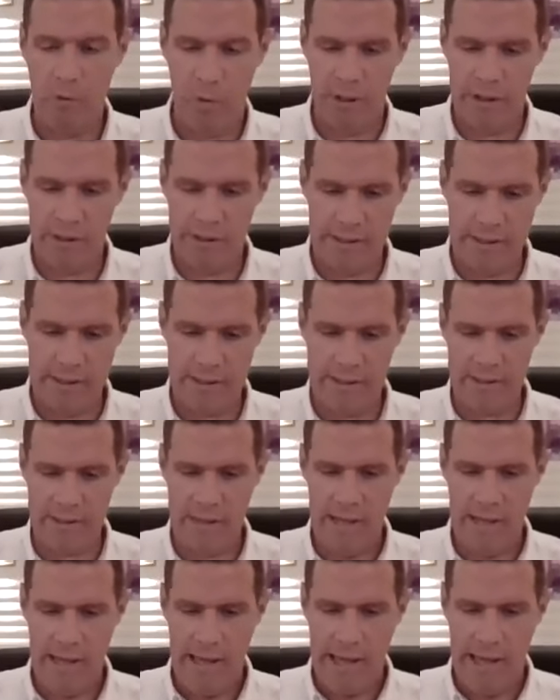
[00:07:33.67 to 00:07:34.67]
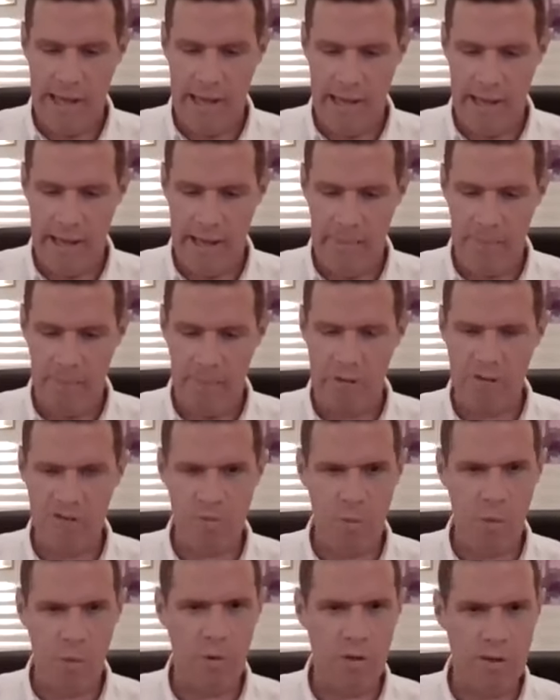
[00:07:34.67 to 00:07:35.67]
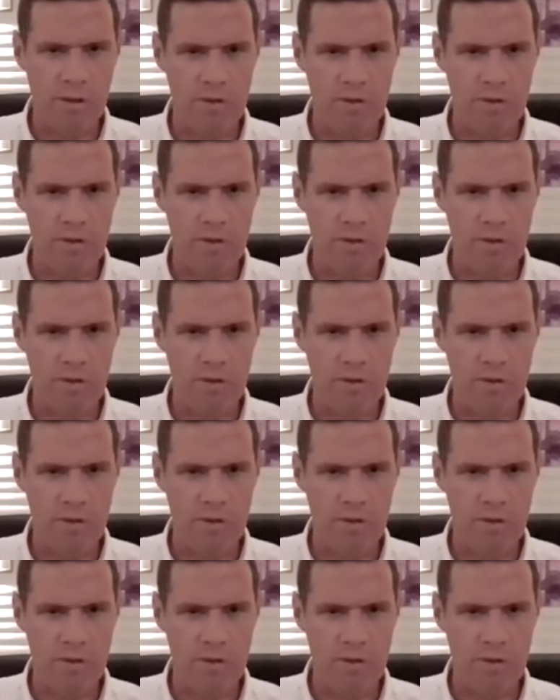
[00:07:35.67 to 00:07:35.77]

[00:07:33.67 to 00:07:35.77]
And by the way, this, I've